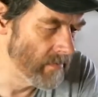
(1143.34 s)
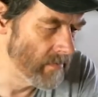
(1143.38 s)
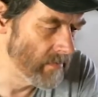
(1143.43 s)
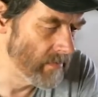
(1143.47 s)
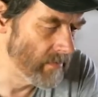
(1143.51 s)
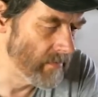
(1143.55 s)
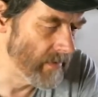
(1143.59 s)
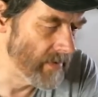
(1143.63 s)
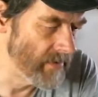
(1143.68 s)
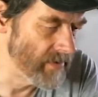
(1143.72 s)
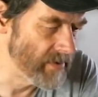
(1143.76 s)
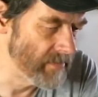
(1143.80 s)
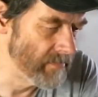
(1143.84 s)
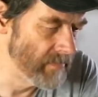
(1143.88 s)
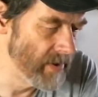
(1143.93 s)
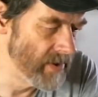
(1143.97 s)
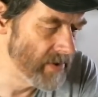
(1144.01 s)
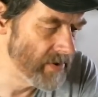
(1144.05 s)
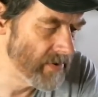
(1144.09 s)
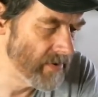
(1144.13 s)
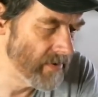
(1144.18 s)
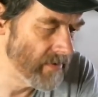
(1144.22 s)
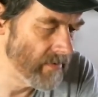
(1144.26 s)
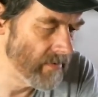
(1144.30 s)

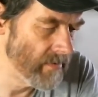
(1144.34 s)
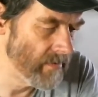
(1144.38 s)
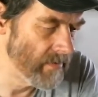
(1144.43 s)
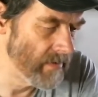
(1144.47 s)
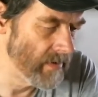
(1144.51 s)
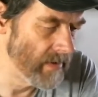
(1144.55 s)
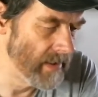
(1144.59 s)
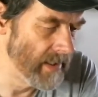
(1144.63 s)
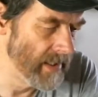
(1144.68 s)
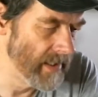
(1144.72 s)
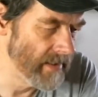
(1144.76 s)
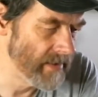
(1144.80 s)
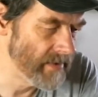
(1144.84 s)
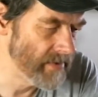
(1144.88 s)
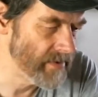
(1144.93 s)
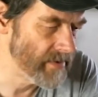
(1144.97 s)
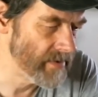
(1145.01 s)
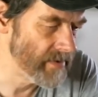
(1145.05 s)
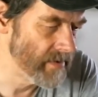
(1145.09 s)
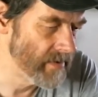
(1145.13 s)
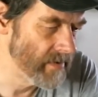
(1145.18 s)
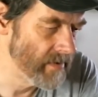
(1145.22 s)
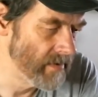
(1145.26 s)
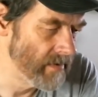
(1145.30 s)
transmission,
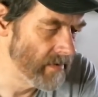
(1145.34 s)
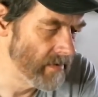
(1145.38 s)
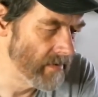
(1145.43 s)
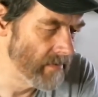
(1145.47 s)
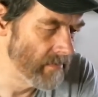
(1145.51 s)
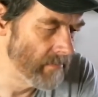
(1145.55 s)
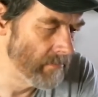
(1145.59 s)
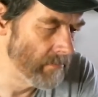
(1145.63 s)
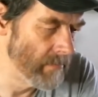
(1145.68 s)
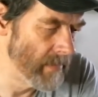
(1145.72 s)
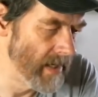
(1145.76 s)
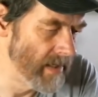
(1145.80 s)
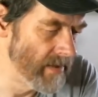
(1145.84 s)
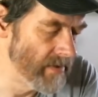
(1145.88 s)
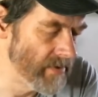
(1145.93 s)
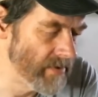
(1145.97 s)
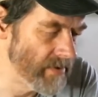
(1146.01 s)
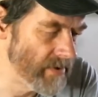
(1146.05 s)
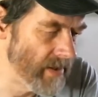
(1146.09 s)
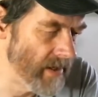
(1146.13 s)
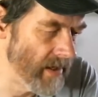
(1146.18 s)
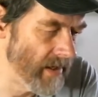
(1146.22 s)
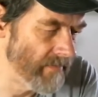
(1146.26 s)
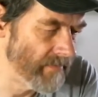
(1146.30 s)
links, main
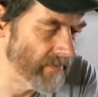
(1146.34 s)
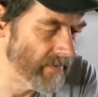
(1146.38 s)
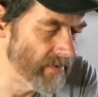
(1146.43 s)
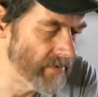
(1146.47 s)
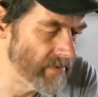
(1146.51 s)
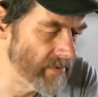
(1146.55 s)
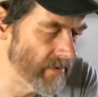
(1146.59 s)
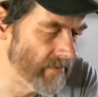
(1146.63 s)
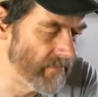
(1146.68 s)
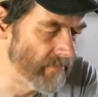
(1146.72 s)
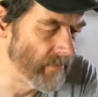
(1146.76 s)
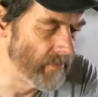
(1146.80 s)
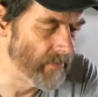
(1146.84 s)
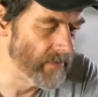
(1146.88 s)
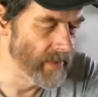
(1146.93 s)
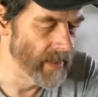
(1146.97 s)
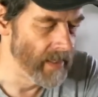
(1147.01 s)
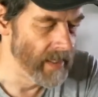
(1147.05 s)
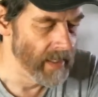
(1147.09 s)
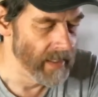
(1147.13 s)
shaft, and so forth.